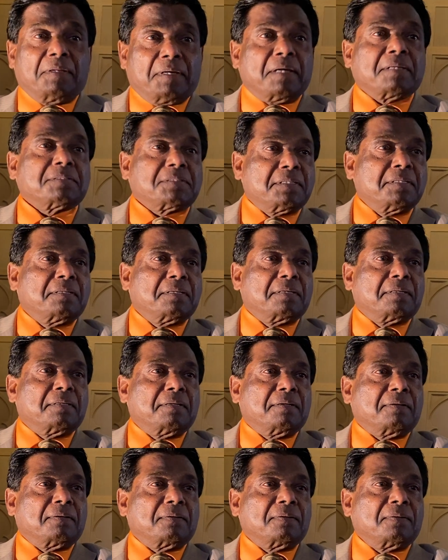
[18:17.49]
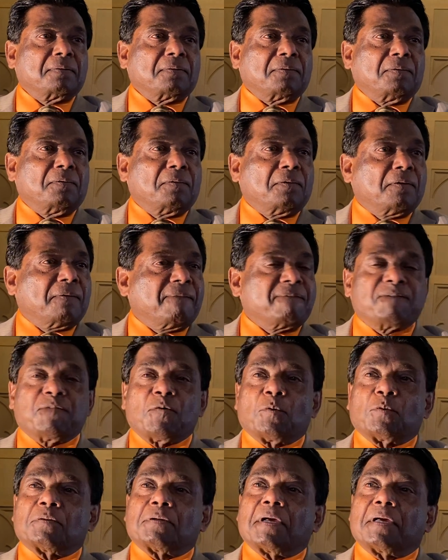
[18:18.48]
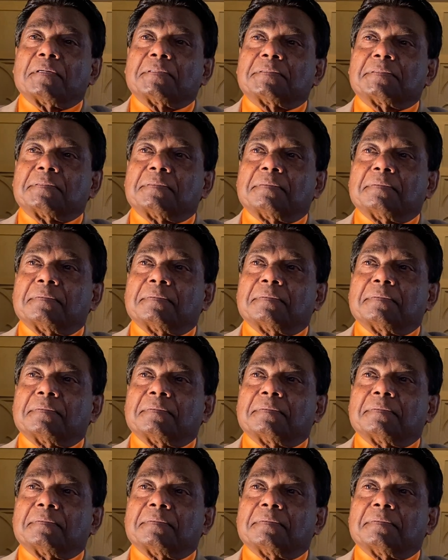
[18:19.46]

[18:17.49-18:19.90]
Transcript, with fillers: Yes, He did. All four days.